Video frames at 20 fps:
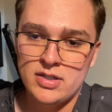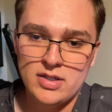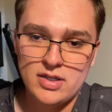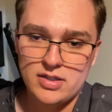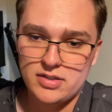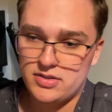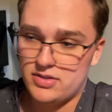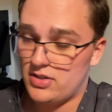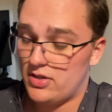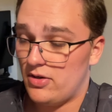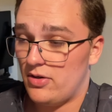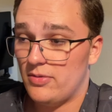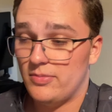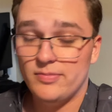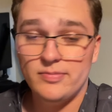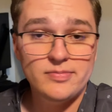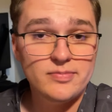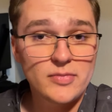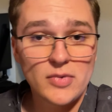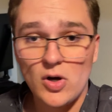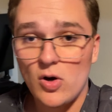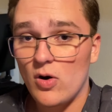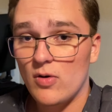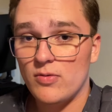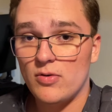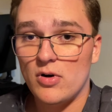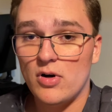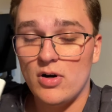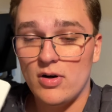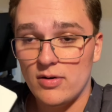So
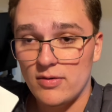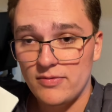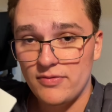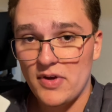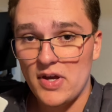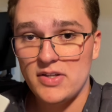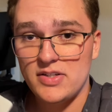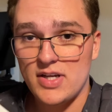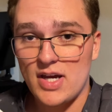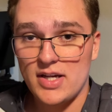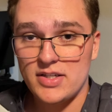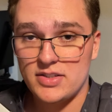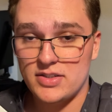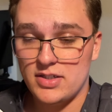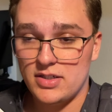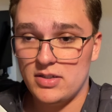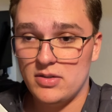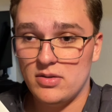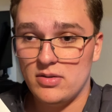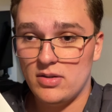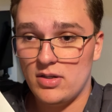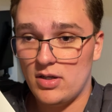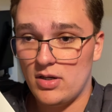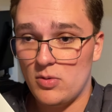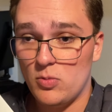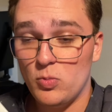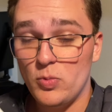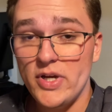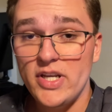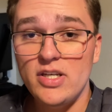overall, fantastic
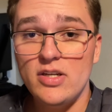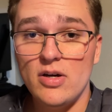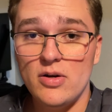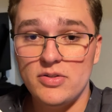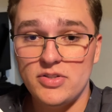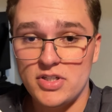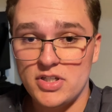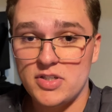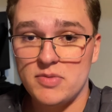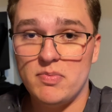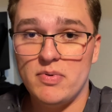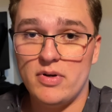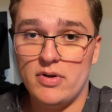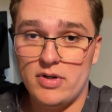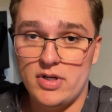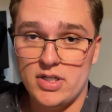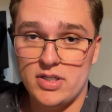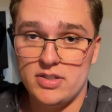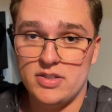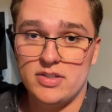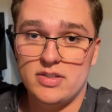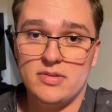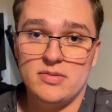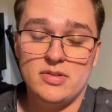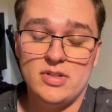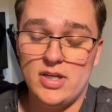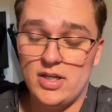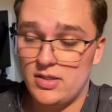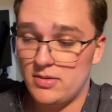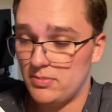Windows experience
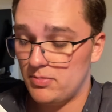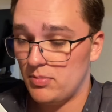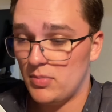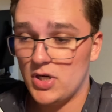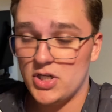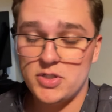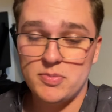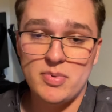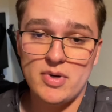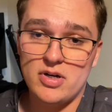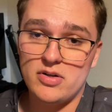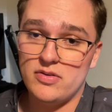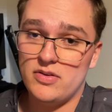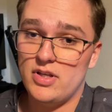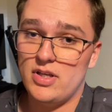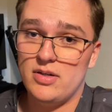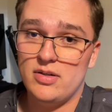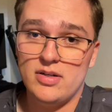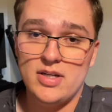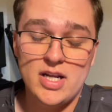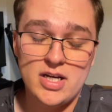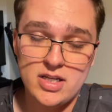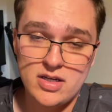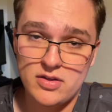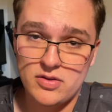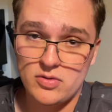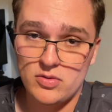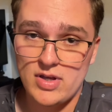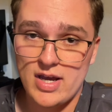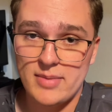and much better than any
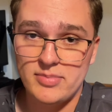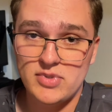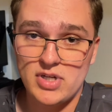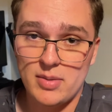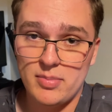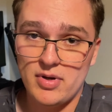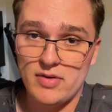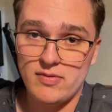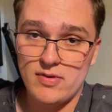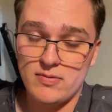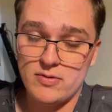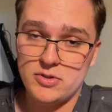other laptop I've ever